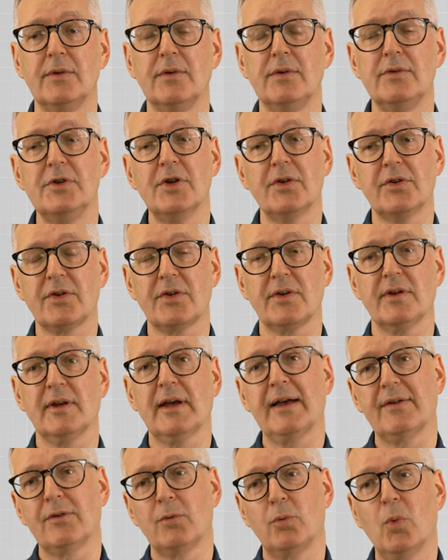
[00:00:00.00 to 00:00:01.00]
just
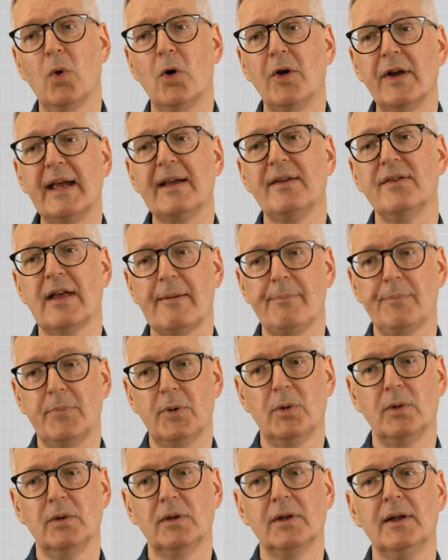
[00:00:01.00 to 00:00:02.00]
as one
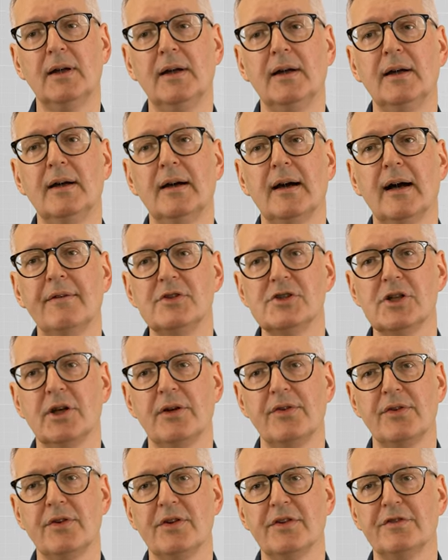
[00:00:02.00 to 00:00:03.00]
example, I've
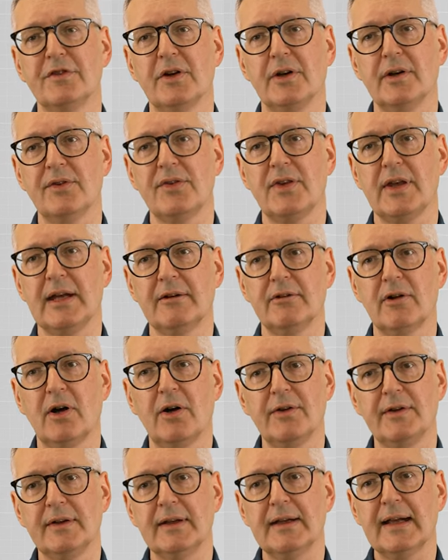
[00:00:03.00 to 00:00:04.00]
chosen to focus here
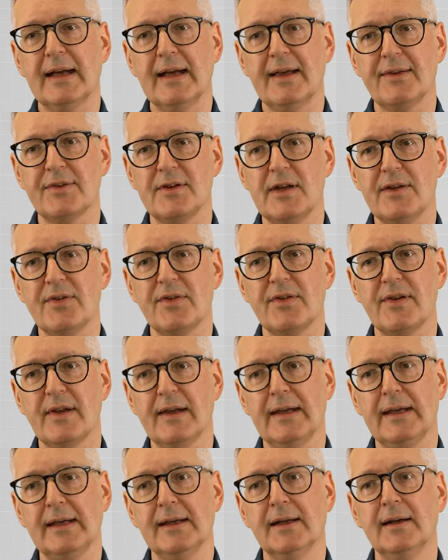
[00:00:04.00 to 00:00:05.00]
on
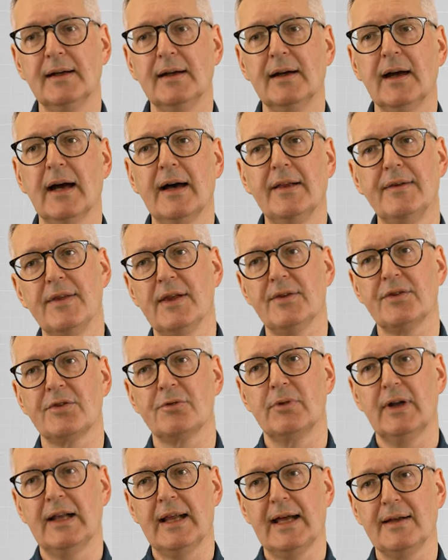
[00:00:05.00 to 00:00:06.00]
ethnicity, and this
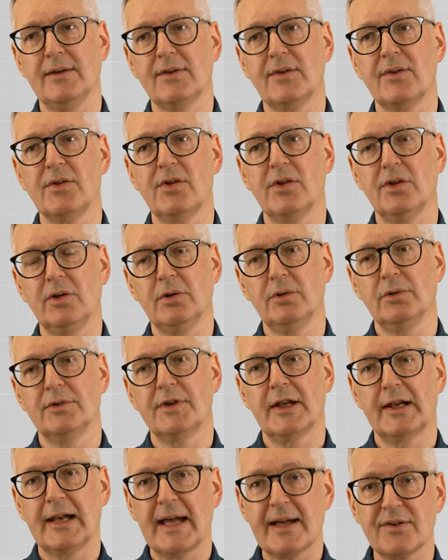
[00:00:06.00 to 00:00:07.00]
relates to
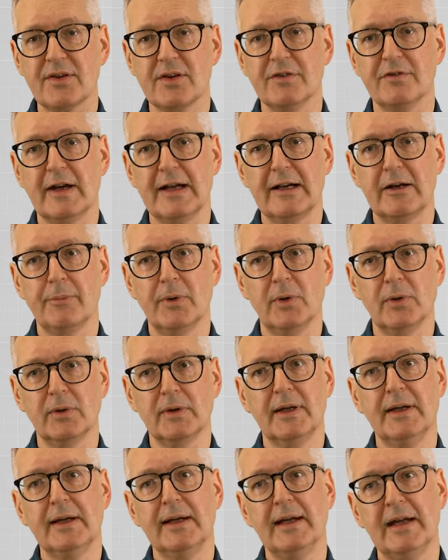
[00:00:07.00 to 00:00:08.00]
the last available
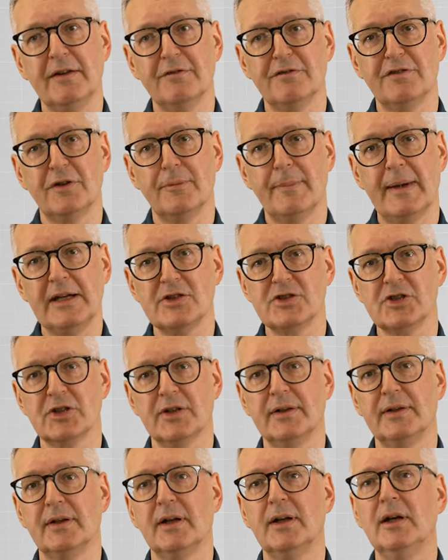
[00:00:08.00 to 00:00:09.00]

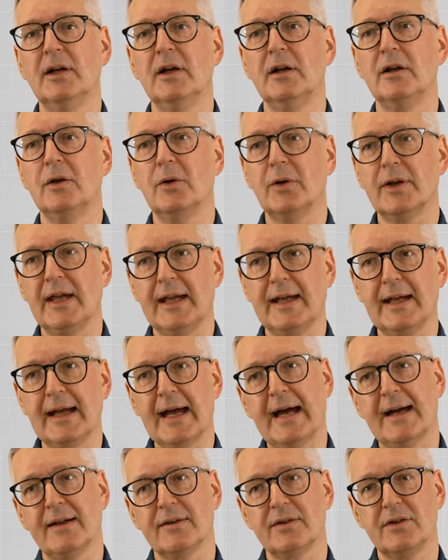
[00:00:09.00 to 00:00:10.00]
information looking
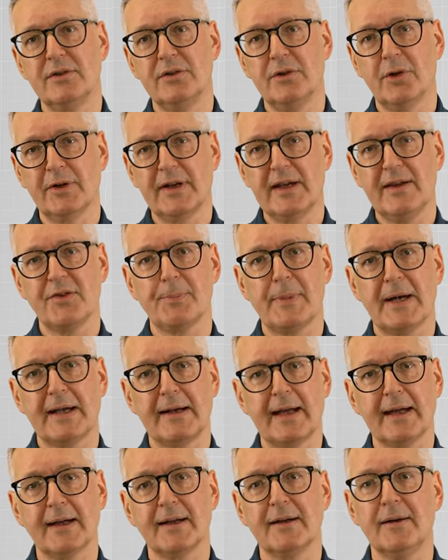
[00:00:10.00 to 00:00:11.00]
at non Hispanic